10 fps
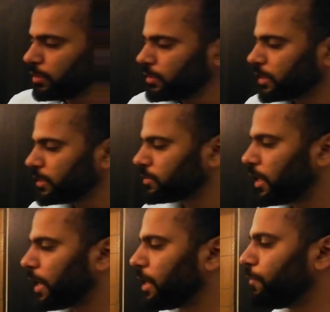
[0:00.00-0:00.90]
that is a
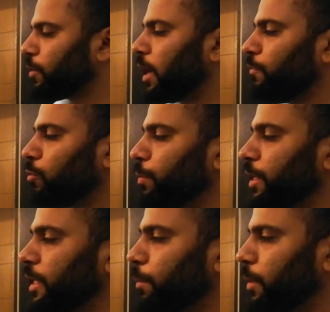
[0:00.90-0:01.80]
negative trial for
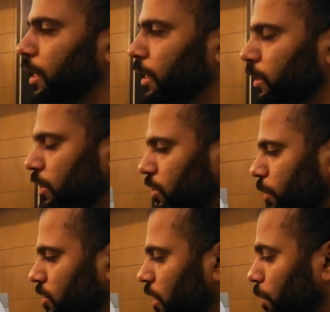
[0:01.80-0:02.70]
DAPT in the
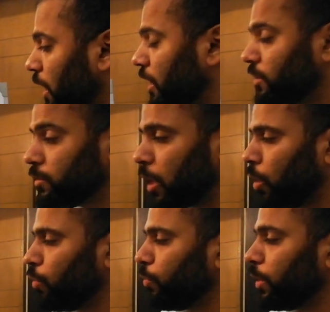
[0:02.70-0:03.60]
stable ischemic heart disease.
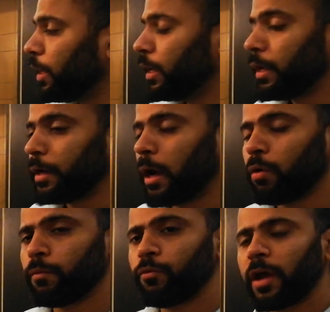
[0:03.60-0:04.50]
Now
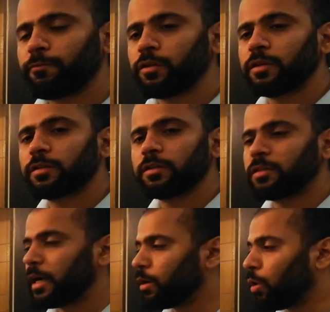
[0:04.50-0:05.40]
we have to discuss
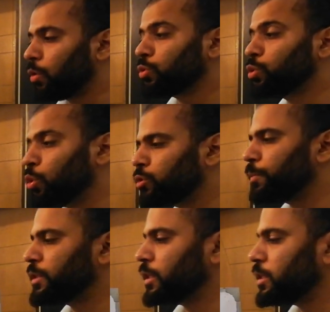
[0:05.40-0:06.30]
that those
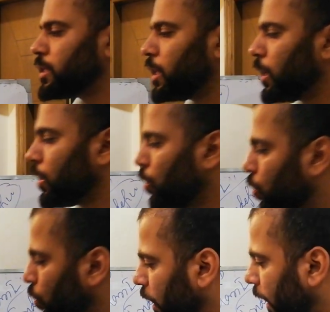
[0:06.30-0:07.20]
patients
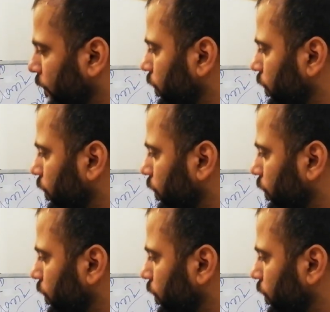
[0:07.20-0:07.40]
who have